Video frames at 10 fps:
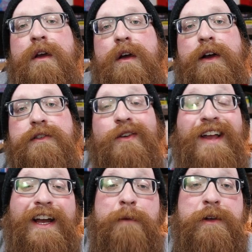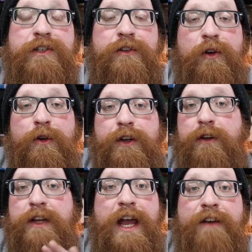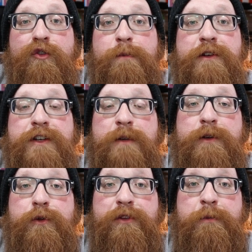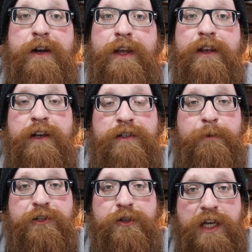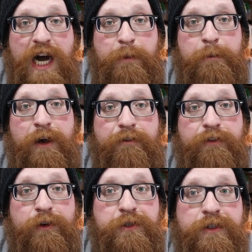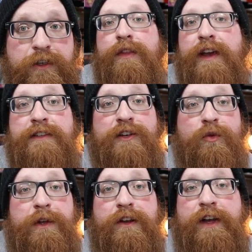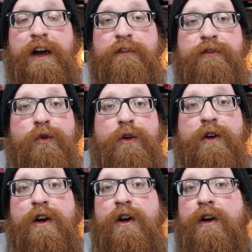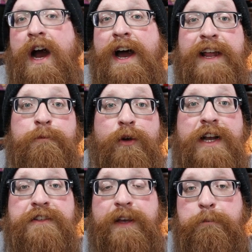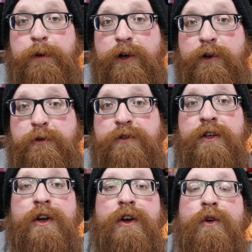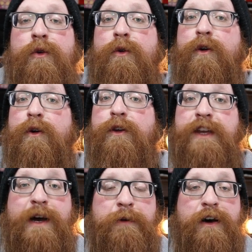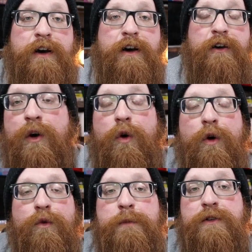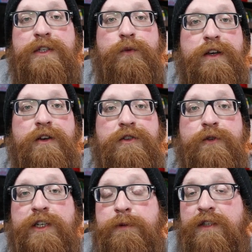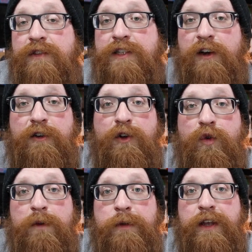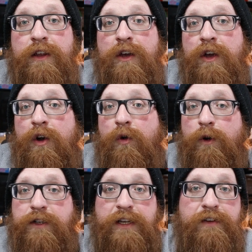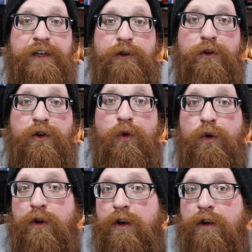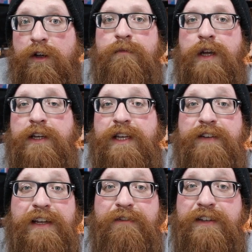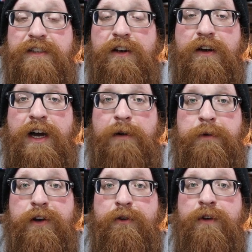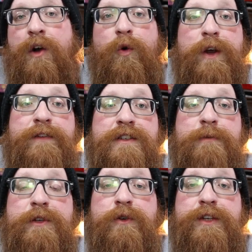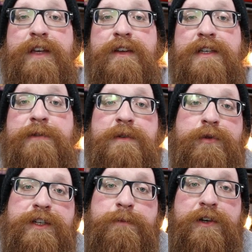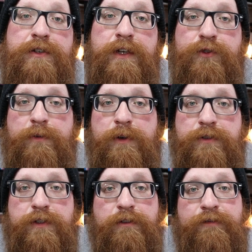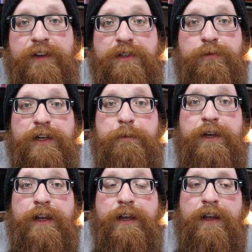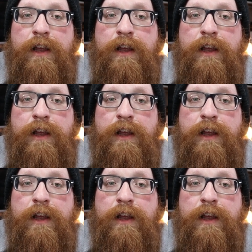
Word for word: All right, so like I mentioned earlier, not every remote's gonna be worth money, so make sure you comp them out first. Things I normally look out for are high-end brands like Bose or Yamaha, or remotes that would go to expensive stereo equipment, or a D V D recorder, a D V D V C R combo, or even some newer T Vs have some pretty specialized remotes that'll fetch a pretty penny.